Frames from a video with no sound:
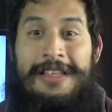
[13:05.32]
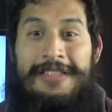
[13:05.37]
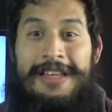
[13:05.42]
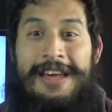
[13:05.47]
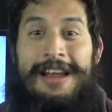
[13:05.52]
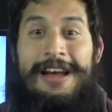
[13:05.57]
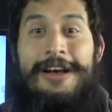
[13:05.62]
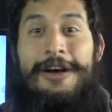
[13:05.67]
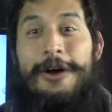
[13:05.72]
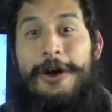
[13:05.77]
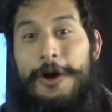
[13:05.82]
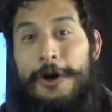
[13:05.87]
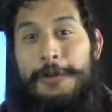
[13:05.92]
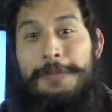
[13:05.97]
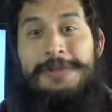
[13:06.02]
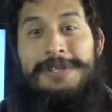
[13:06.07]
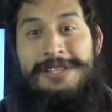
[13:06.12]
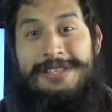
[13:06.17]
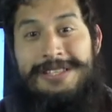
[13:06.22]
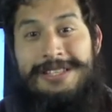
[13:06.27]
that I
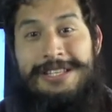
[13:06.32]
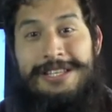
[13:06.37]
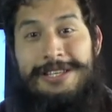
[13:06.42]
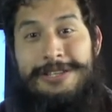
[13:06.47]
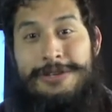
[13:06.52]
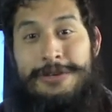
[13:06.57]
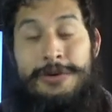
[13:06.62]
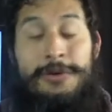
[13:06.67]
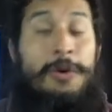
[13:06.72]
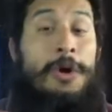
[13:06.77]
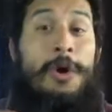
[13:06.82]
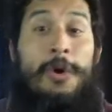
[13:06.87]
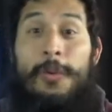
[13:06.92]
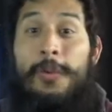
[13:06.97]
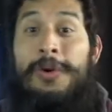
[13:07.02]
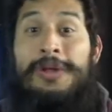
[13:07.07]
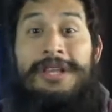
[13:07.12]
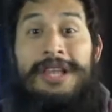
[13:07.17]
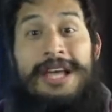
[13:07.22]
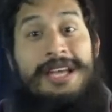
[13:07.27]
hope to see you.
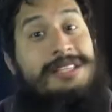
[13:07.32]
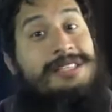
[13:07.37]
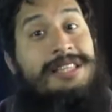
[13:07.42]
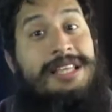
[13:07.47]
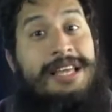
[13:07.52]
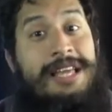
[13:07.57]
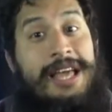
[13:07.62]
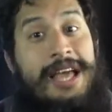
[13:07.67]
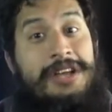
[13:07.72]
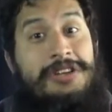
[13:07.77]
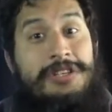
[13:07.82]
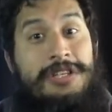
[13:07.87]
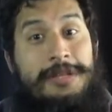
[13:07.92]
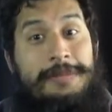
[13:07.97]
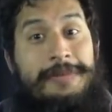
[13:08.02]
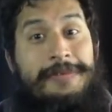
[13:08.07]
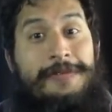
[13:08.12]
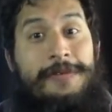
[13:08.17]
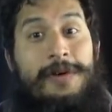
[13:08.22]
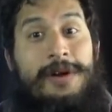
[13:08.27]
One last thing, actually,
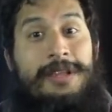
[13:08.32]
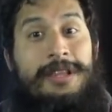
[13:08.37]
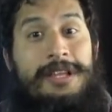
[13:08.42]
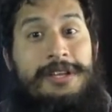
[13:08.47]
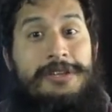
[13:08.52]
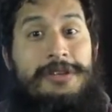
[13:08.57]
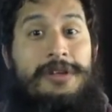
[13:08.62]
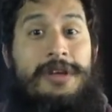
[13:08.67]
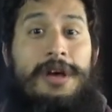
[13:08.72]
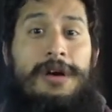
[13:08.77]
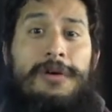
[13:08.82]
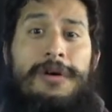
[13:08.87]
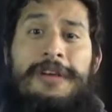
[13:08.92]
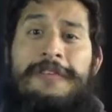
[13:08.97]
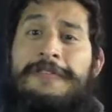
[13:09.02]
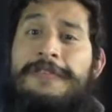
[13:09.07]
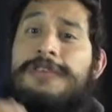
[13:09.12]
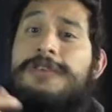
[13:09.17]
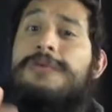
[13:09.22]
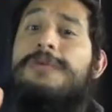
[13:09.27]
before I let you go.
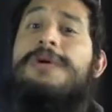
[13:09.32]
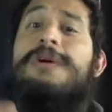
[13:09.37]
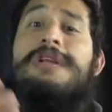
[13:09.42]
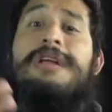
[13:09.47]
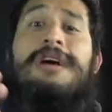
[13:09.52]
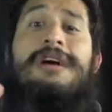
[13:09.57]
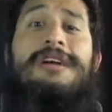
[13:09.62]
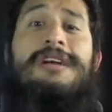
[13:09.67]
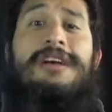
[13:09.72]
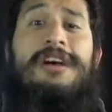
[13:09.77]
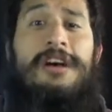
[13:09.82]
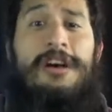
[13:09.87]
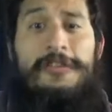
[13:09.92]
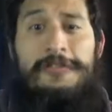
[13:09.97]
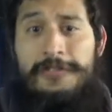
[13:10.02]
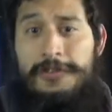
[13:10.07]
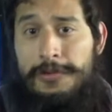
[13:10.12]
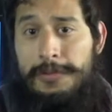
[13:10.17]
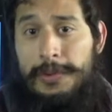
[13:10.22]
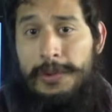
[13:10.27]
If you are not
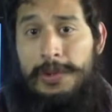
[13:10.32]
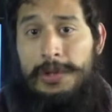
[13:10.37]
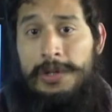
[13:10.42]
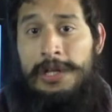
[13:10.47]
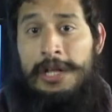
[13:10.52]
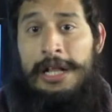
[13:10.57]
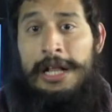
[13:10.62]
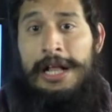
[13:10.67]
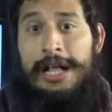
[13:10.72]
comfortable